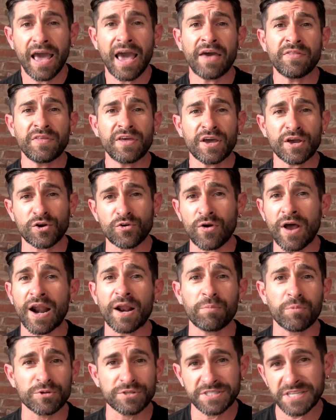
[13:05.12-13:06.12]
and the
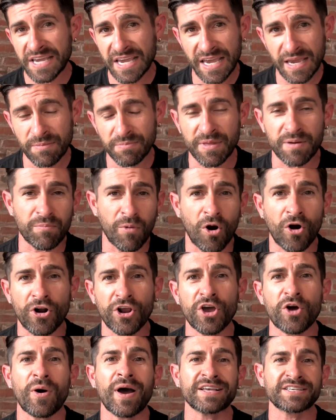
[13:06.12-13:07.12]
incredible team that
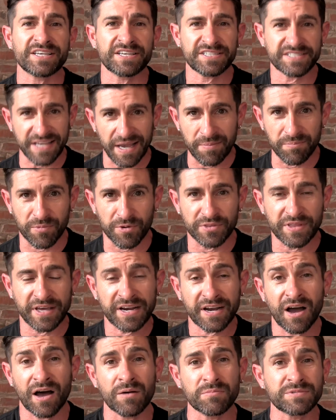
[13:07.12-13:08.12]
Mario has assembled
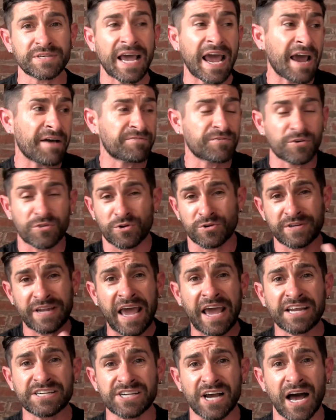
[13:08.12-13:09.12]
that comes after their
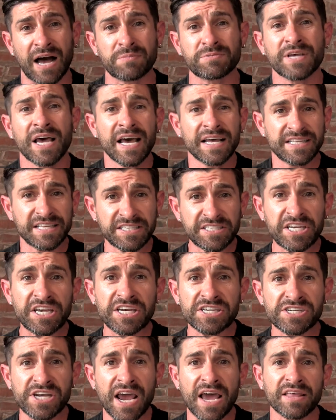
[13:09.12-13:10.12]
day jobs to
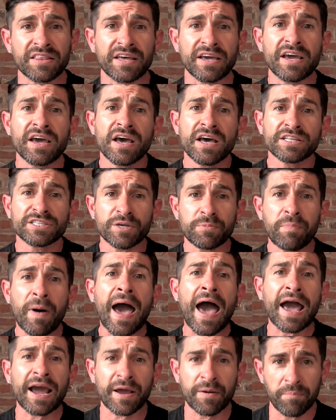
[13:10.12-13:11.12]
Tiege Hanley to
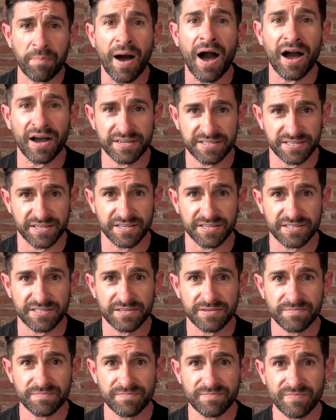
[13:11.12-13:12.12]
pack
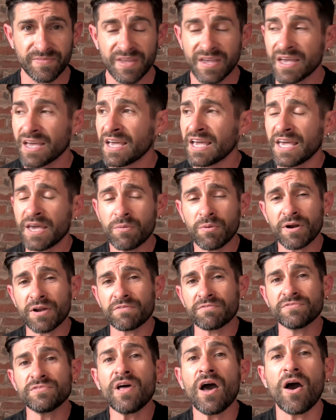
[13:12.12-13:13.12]
boxes. He would
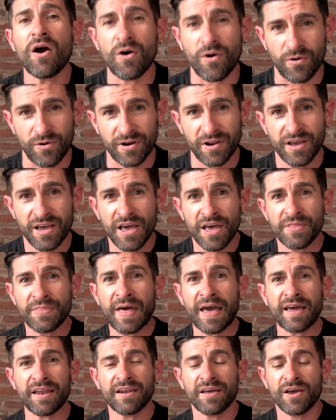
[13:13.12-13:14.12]
have known
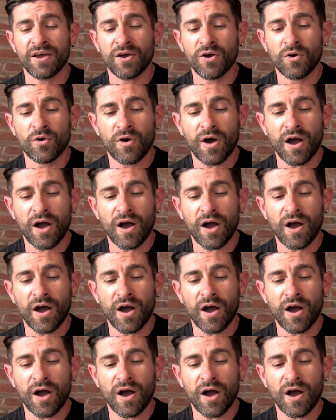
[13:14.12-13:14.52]
that